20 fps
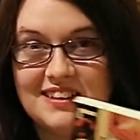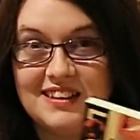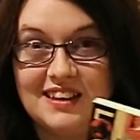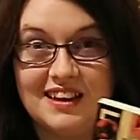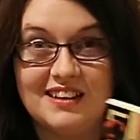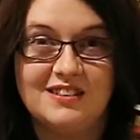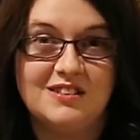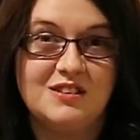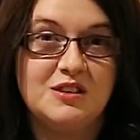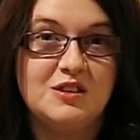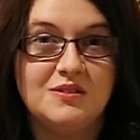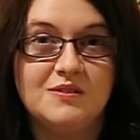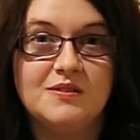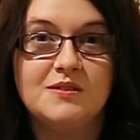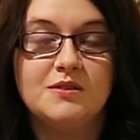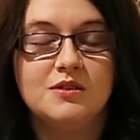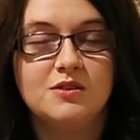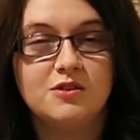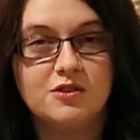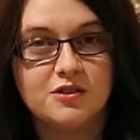as you
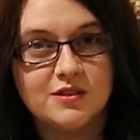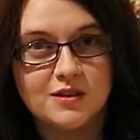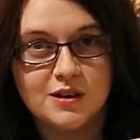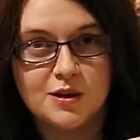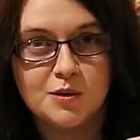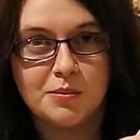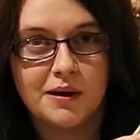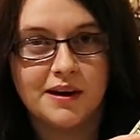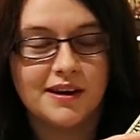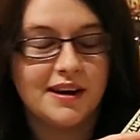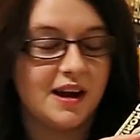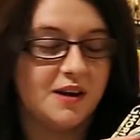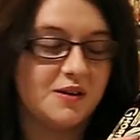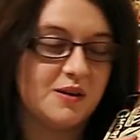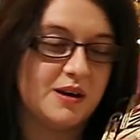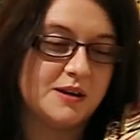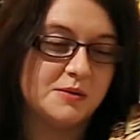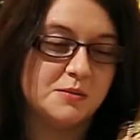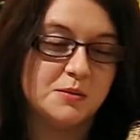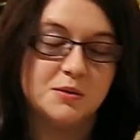should know by now,
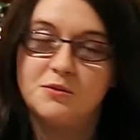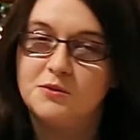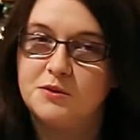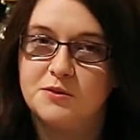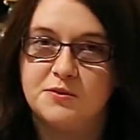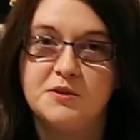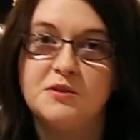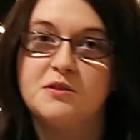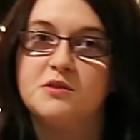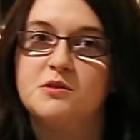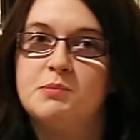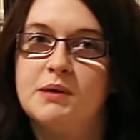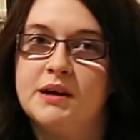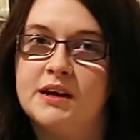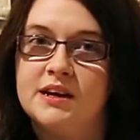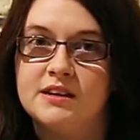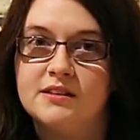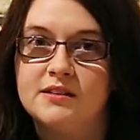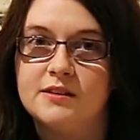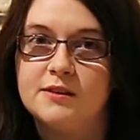I will refuse to buy
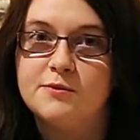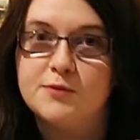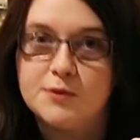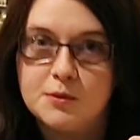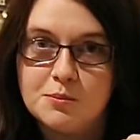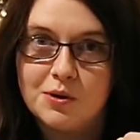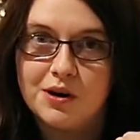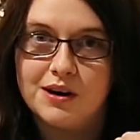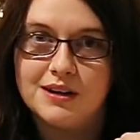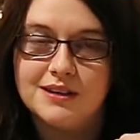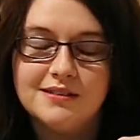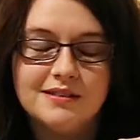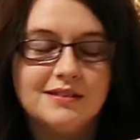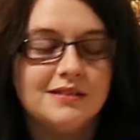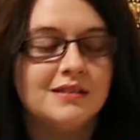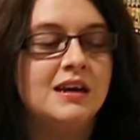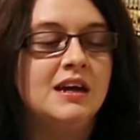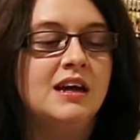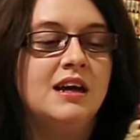anything full price.